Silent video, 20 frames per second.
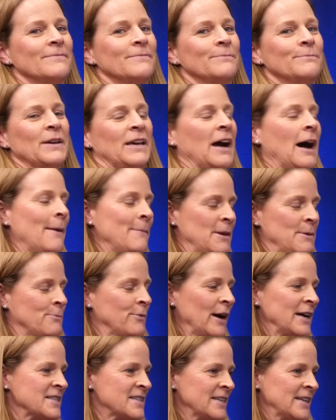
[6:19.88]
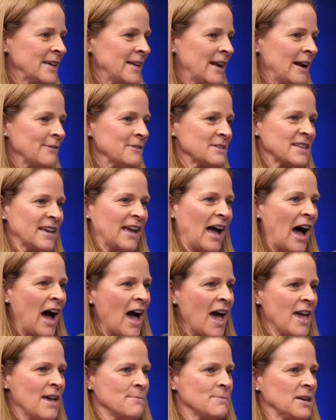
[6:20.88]
becoming president, I was like,
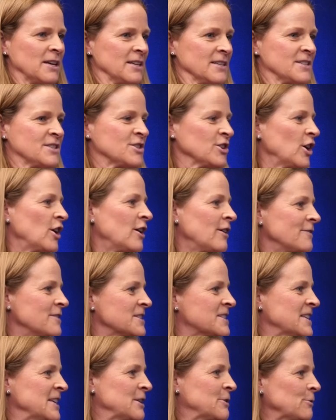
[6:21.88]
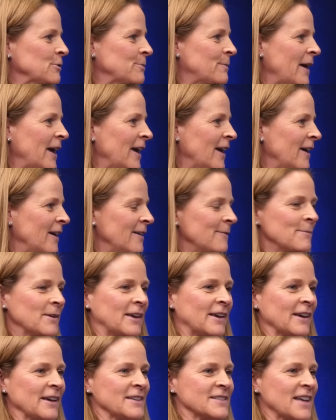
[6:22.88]
I am going to solve this equal pay
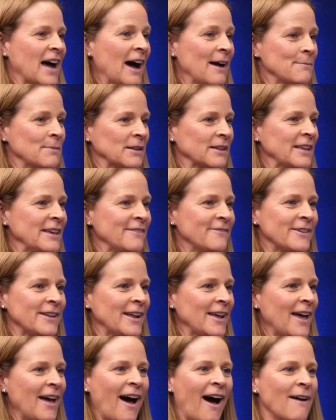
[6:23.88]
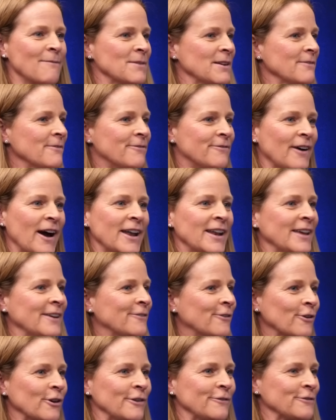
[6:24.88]
because I believe in it. I've been fighting
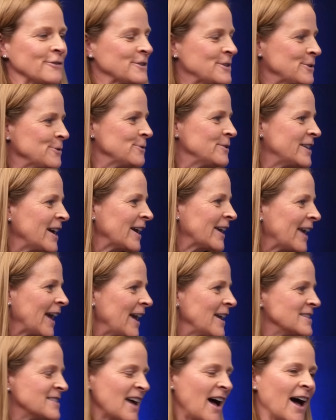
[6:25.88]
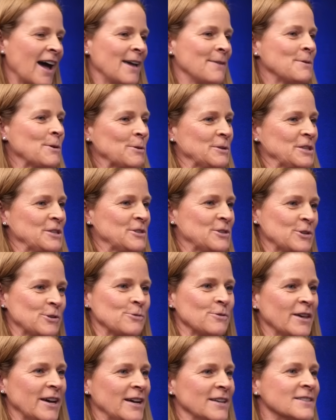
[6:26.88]
for it for 2 decades. I am going to
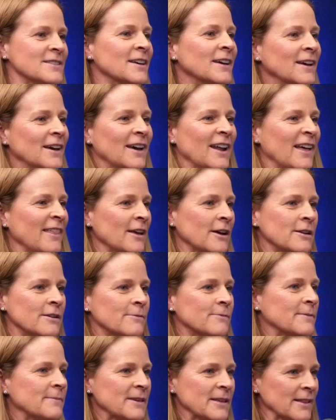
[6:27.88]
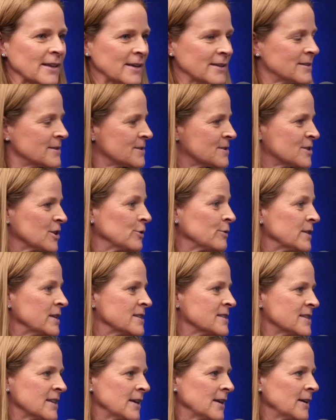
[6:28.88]
do this. And I thought it would be like so
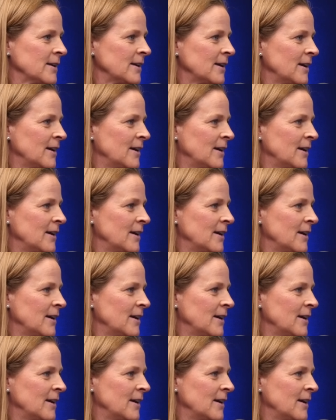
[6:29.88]
easy.